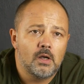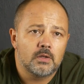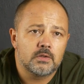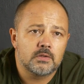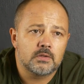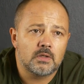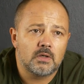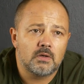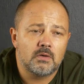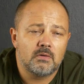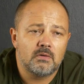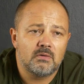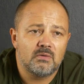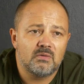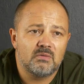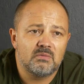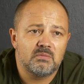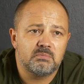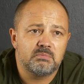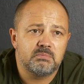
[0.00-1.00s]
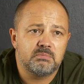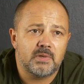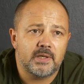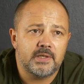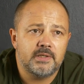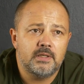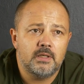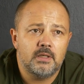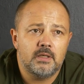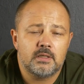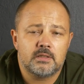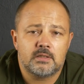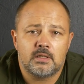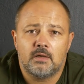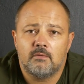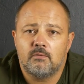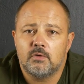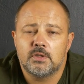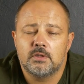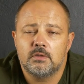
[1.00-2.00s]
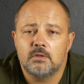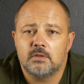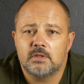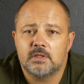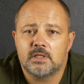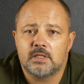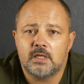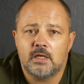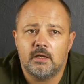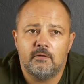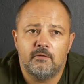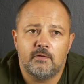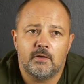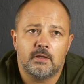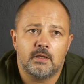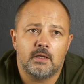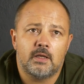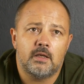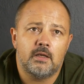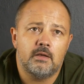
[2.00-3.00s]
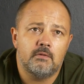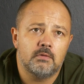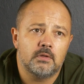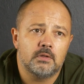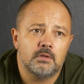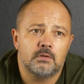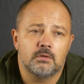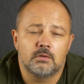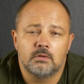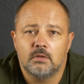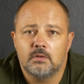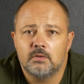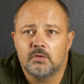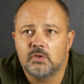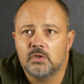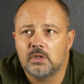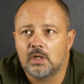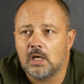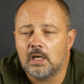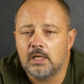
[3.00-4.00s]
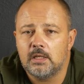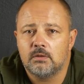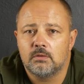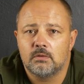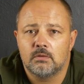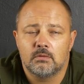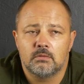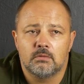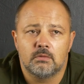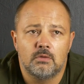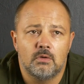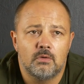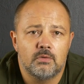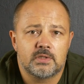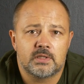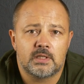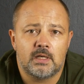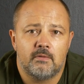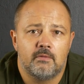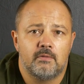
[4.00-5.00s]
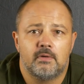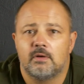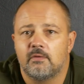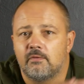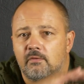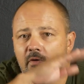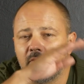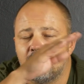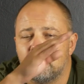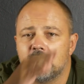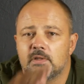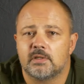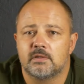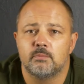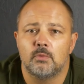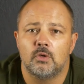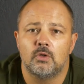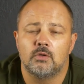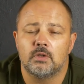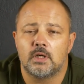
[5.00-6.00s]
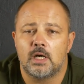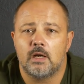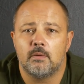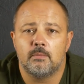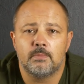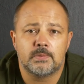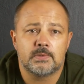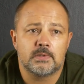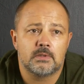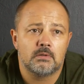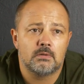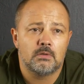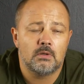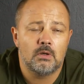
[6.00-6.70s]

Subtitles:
So idea is I was not safe, and I even don't try to go somewhere from the small ramps,